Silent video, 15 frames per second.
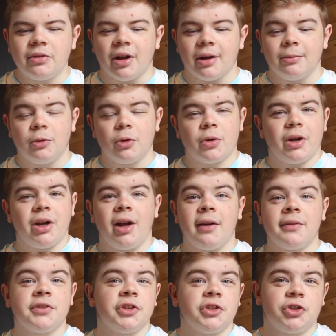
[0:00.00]
I'm not going to have
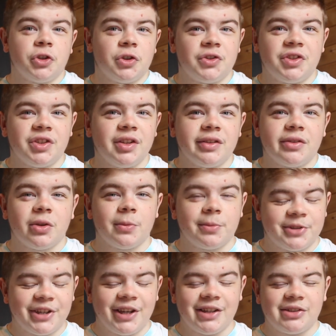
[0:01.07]
St Johnstone in the top
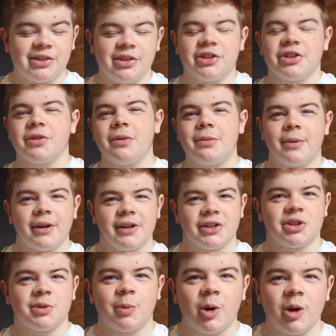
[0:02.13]
6, so there's a wee bit of a
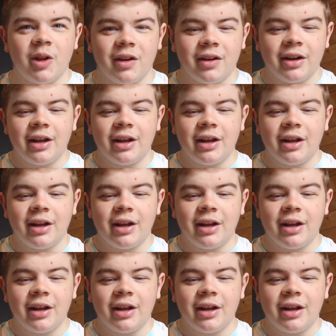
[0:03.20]
spoiler.